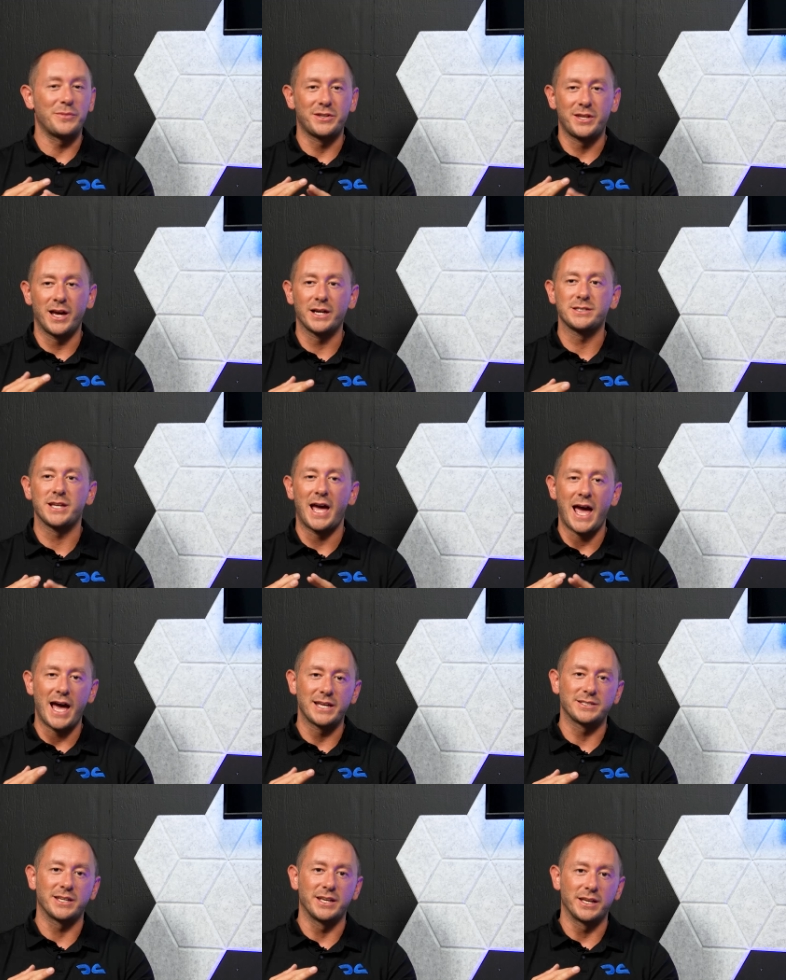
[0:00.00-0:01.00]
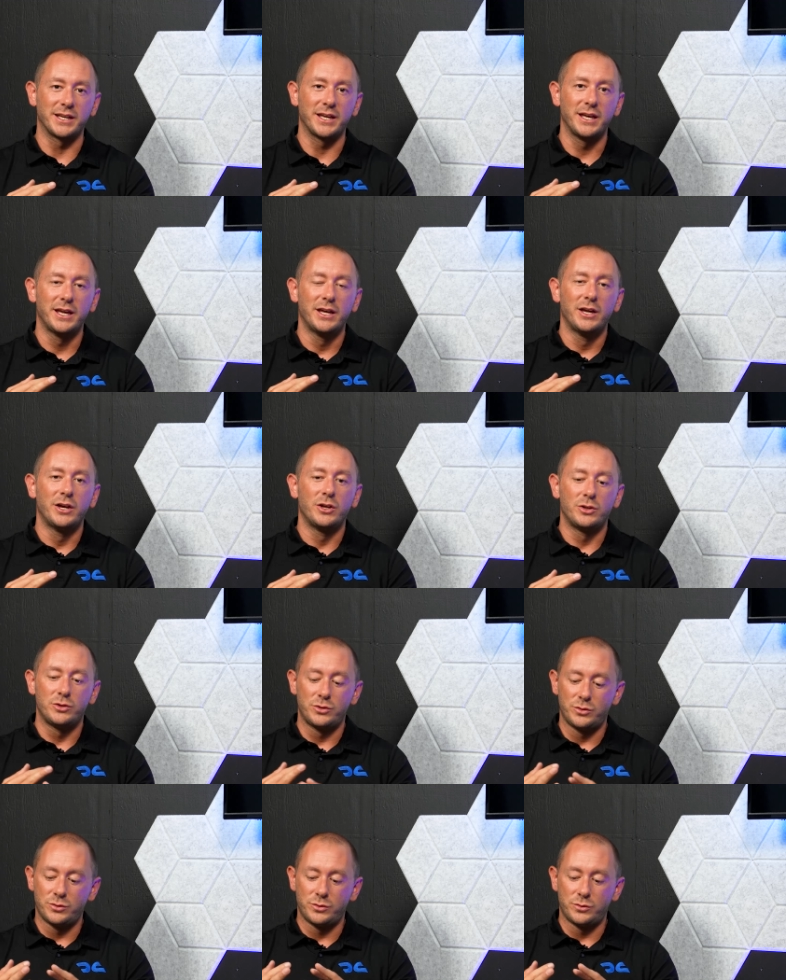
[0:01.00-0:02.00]
The tech's asking,
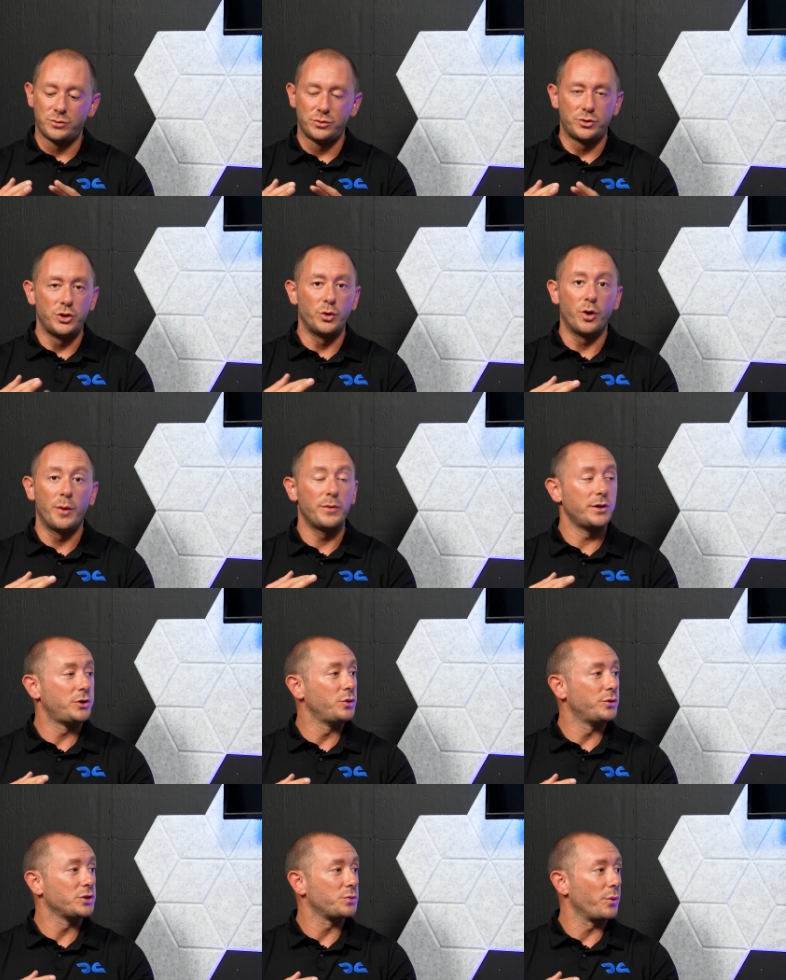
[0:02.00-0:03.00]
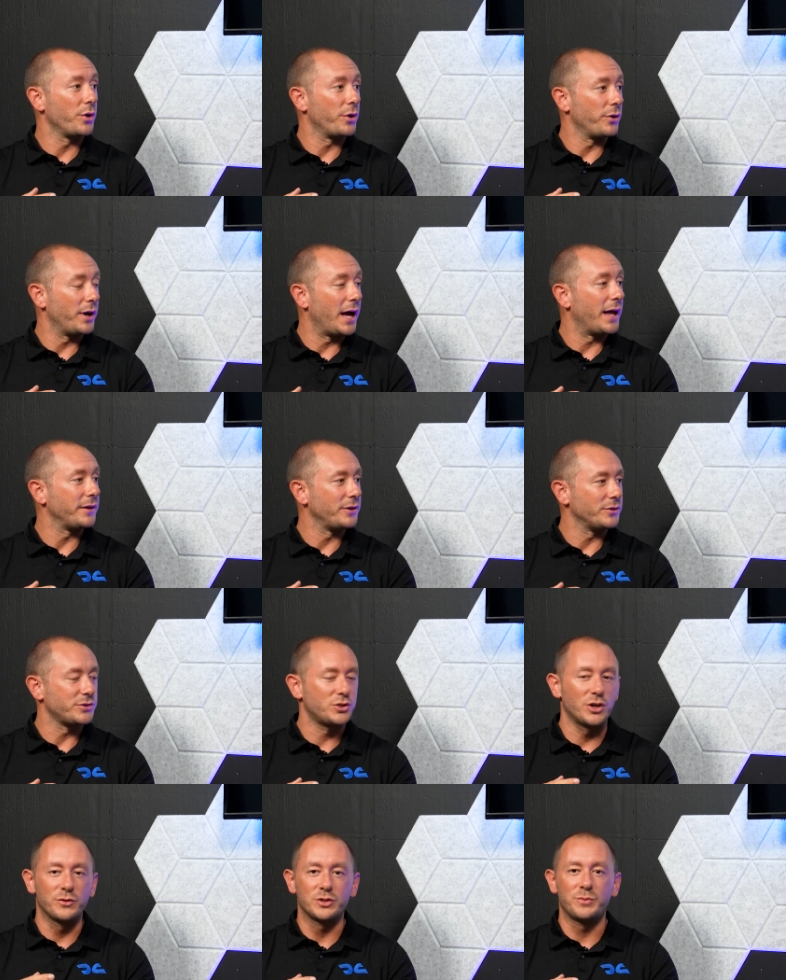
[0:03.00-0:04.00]
do you want me to do this work or not?
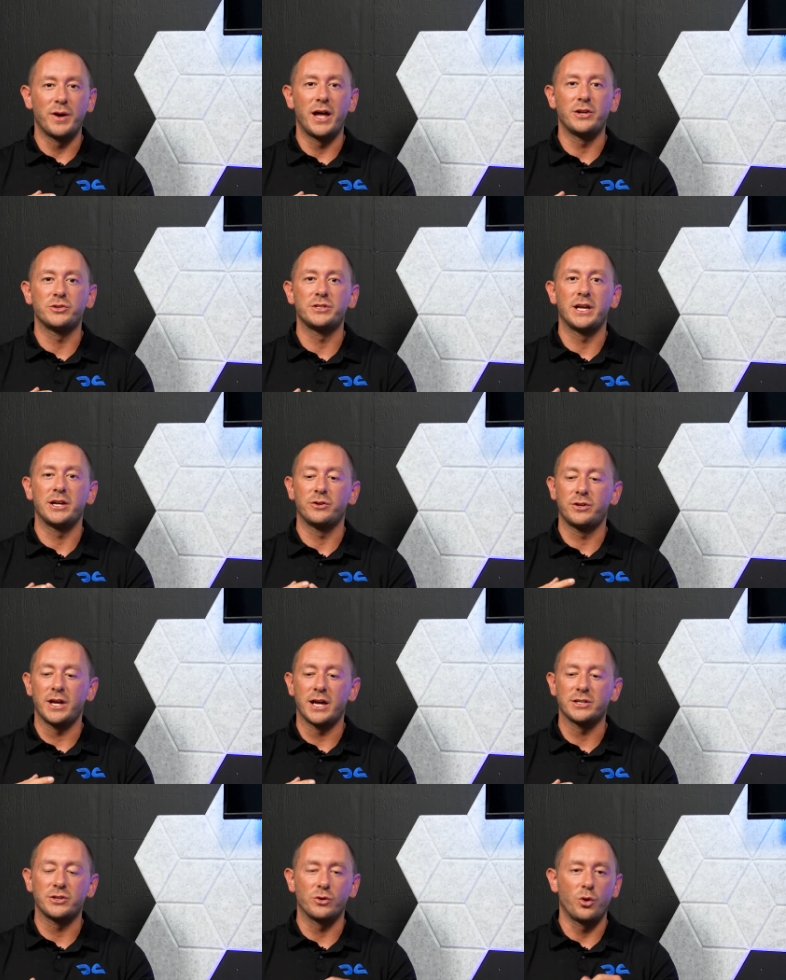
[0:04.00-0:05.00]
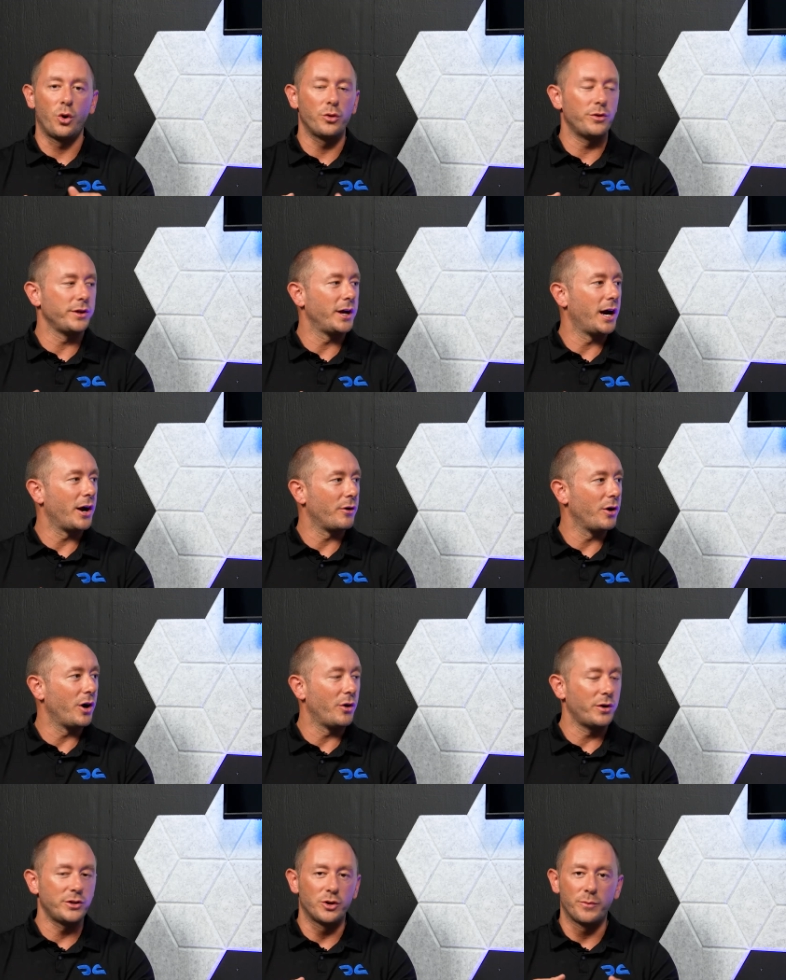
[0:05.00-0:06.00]
Service manager's at your desk, you're holding the
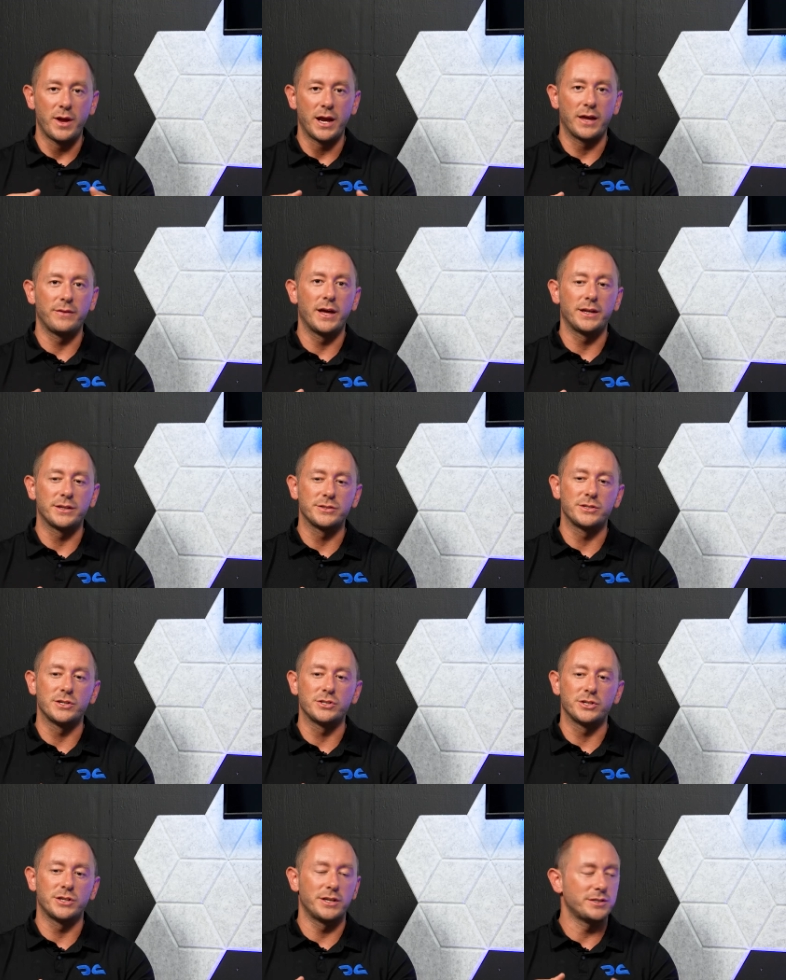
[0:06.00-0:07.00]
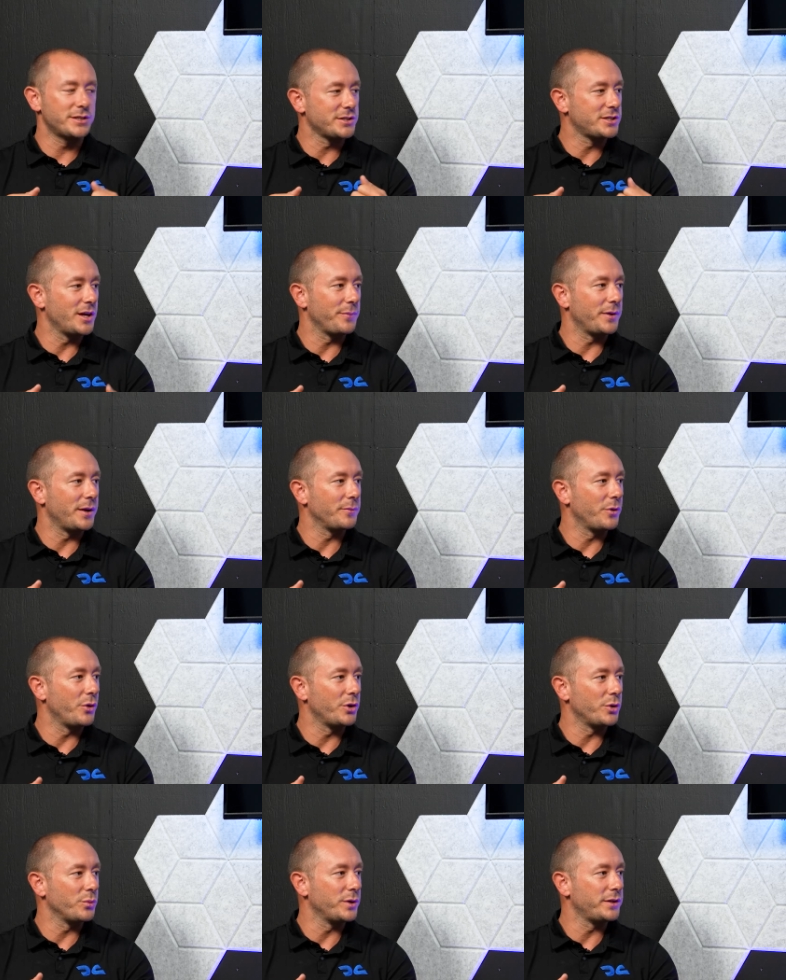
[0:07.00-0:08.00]
RO and you're making that decision. Is this something I'm
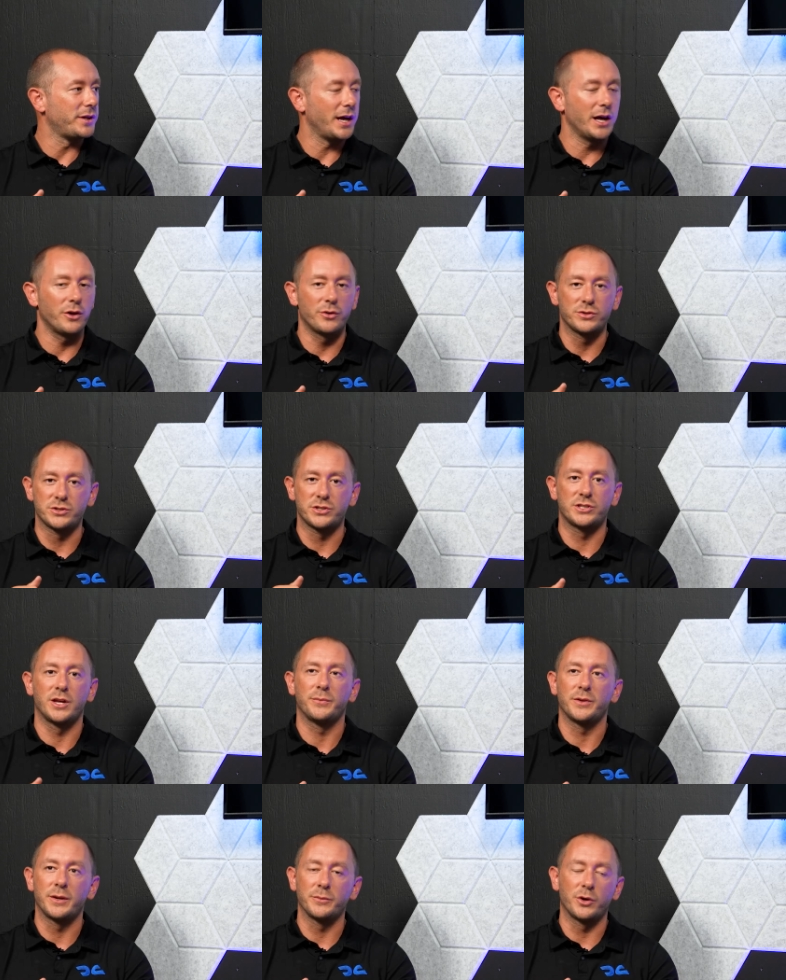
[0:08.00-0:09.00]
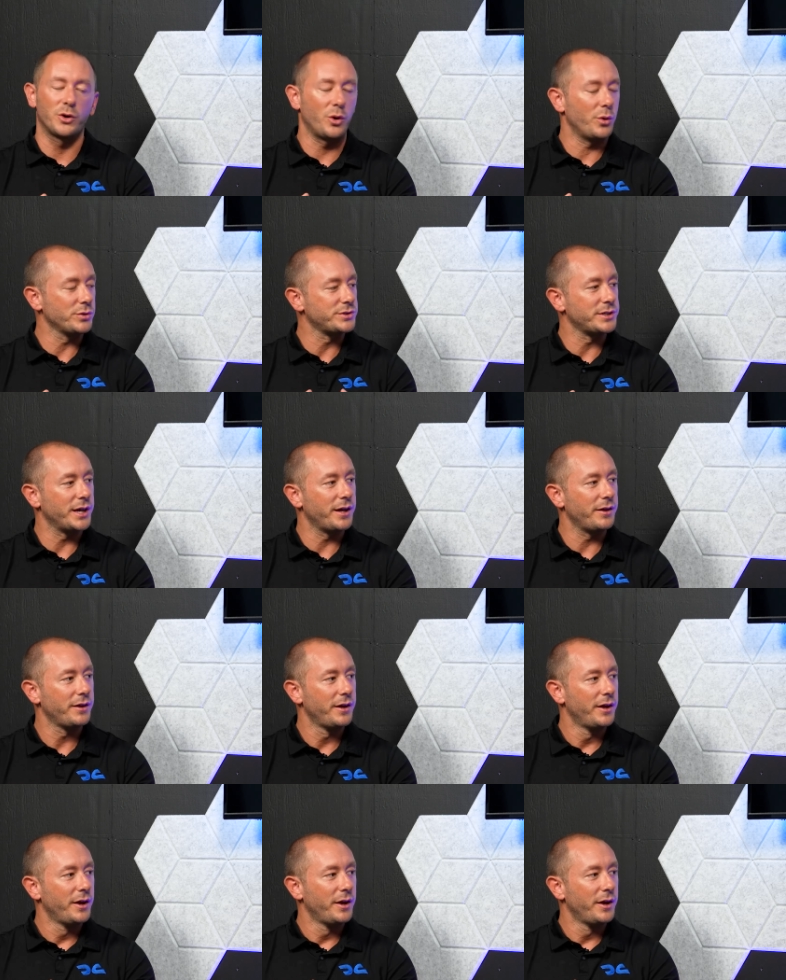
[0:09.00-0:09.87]
going to retail or is this something I'm going to wholesale?